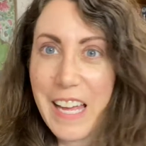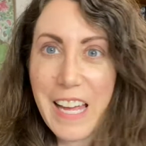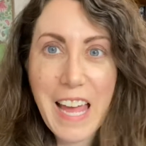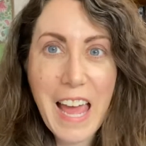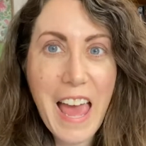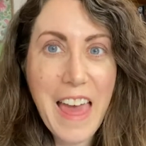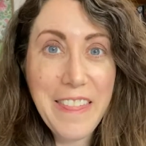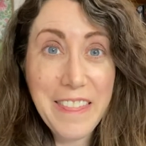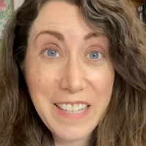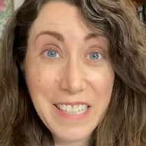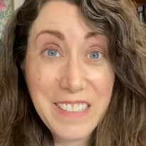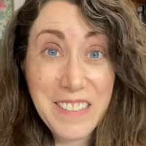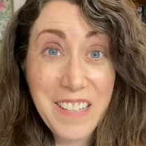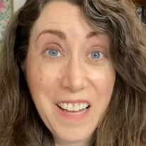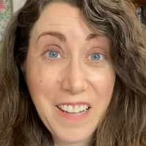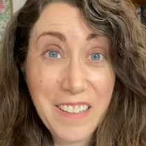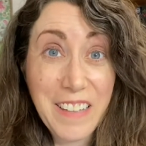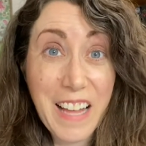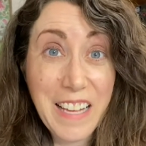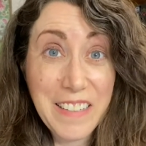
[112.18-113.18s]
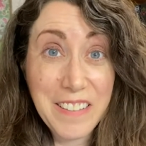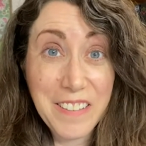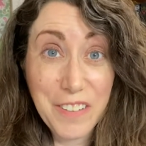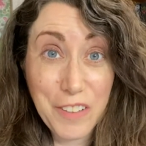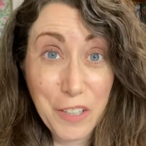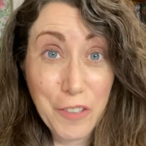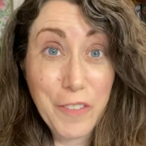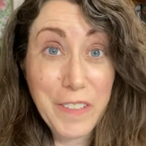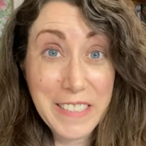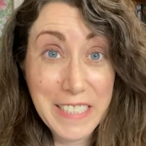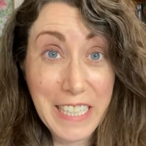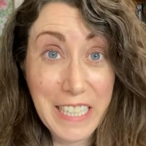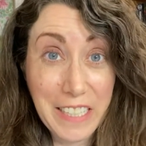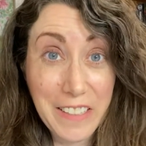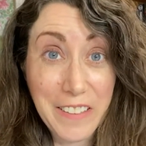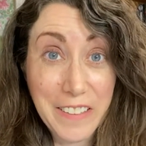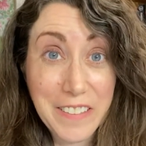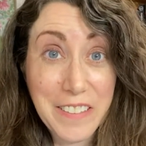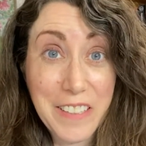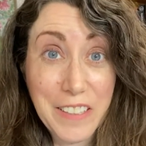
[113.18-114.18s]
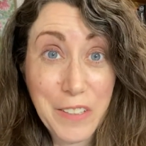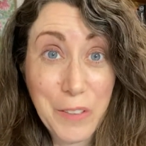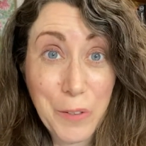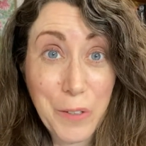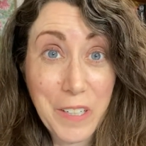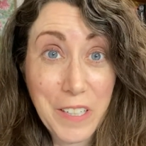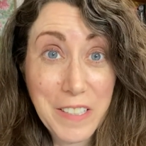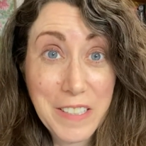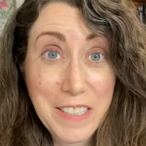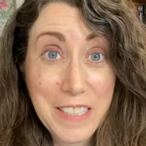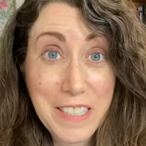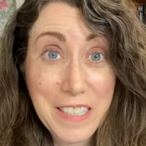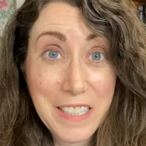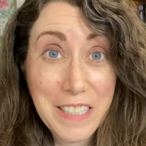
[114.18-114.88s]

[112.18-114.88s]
And these sunglasses look ridiculous indoors.